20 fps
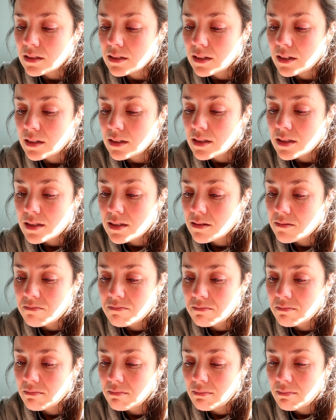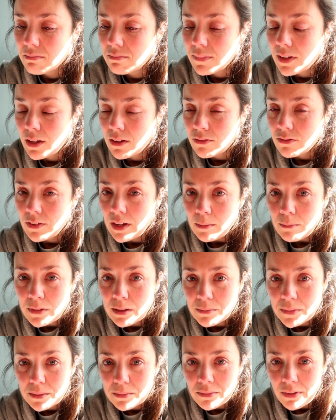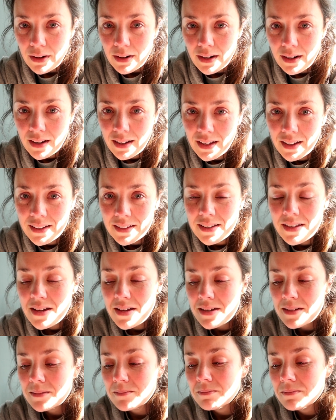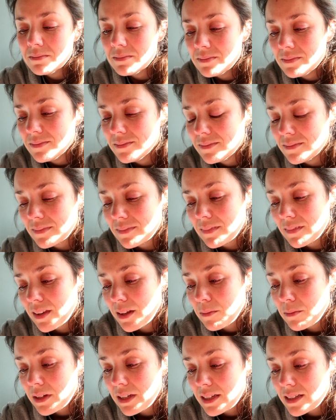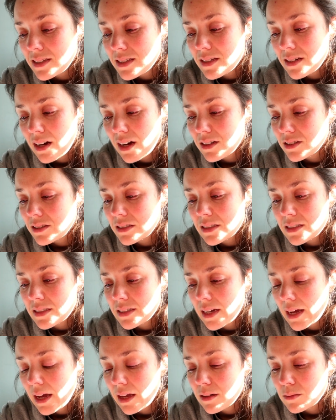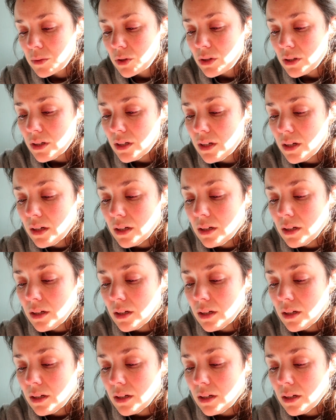It's a family member. I mean, it's not just an animal.